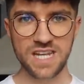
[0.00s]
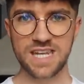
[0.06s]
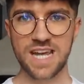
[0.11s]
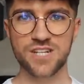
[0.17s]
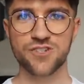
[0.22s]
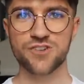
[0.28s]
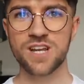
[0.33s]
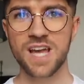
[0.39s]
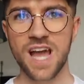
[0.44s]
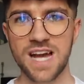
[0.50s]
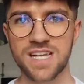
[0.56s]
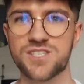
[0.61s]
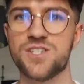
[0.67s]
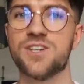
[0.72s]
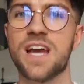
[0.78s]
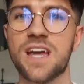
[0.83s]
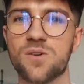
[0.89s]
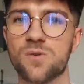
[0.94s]
naturally, as
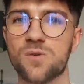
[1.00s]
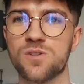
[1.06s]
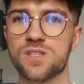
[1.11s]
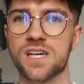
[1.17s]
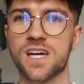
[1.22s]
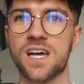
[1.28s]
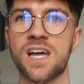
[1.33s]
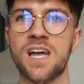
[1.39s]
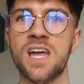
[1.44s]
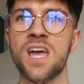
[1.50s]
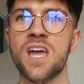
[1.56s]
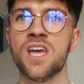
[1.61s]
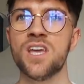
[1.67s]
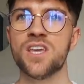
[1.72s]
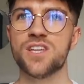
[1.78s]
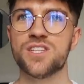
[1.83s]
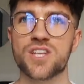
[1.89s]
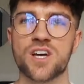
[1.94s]
you get older,
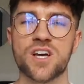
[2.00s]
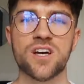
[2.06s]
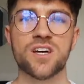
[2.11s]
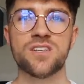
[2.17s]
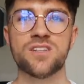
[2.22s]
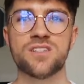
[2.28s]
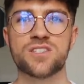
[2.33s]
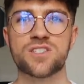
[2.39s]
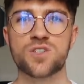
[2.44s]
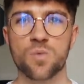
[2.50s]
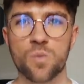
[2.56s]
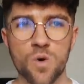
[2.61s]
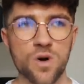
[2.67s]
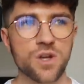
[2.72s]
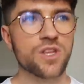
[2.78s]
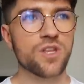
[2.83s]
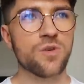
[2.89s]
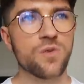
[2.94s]
you turn to
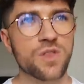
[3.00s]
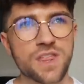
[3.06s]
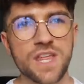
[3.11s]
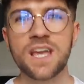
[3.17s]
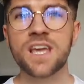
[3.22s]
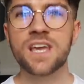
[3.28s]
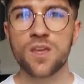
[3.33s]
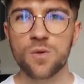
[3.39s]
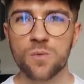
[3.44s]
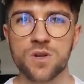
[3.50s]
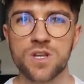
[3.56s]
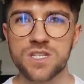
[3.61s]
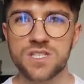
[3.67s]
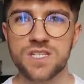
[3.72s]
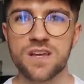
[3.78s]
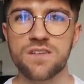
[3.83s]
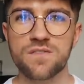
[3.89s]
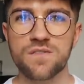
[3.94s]
what you think you want to
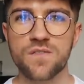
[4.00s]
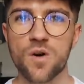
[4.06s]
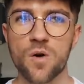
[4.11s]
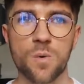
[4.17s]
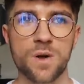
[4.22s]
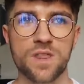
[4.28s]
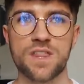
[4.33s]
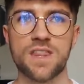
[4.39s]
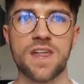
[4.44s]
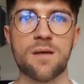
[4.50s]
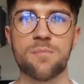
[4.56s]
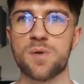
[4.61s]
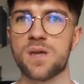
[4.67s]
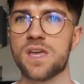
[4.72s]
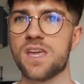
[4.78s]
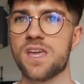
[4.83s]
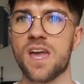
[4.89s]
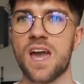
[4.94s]
save for, whether that
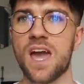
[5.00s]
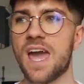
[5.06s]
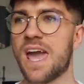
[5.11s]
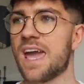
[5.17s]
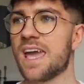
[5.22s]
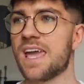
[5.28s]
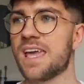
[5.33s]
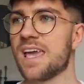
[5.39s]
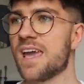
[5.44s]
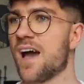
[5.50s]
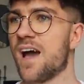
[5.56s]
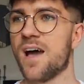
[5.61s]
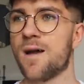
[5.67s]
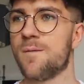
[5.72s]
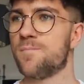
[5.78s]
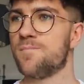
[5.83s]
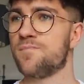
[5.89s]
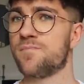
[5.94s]
be a
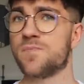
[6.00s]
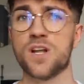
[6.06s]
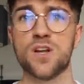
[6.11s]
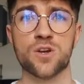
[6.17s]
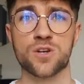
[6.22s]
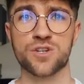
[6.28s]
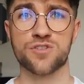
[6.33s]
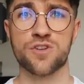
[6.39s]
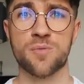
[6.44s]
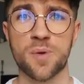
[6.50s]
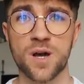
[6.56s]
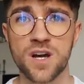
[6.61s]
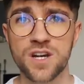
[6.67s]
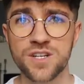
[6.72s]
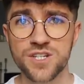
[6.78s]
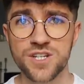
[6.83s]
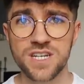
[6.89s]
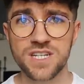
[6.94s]
luxury
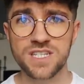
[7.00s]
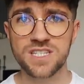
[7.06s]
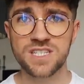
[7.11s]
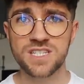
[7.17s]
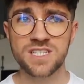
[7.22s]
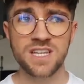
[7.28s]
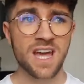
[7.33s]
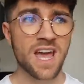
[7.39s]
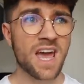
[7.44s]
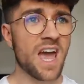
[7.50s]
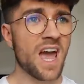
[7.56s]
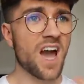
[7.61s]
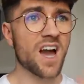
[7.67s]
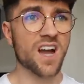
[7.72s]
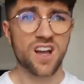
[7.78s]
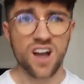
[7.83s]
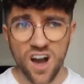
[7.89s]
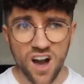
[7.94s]
purchase,
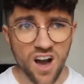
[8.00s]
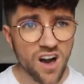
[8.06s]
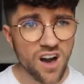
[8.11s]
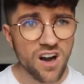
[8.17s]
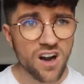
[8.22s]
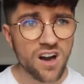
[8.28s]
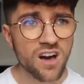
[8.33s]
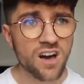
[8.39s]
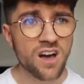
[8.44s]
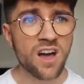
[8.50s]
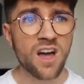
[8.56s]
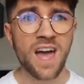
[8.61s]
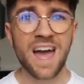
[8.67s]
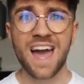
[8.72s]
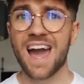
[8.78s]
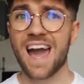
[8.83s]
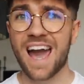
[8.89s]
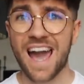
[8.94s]
a car,
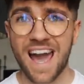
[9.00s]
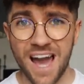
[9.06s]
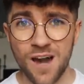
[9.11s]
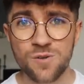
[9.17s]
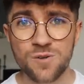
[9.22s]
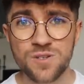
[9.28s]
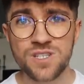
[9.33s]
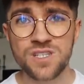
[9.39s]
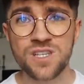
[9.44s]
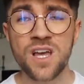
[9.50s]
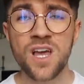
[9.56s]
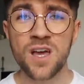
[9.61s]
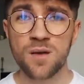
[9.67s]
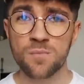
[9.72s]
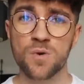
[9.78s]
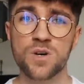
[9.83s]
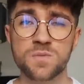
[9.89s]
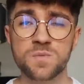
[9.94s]
a house.
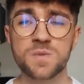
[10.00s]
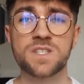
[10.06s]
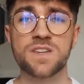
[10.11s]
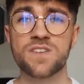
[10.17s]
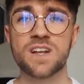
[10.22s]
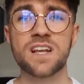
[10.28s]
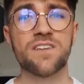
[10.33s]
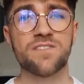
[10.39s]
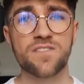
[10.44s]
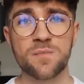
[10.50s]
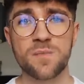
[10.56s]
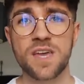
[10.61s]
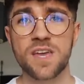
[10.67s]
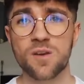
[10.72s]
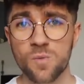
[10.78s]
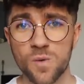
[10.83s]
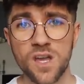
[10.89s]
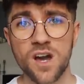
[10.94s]
More specifically for
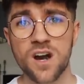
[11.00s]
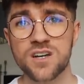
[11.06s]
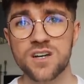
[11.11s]
me, we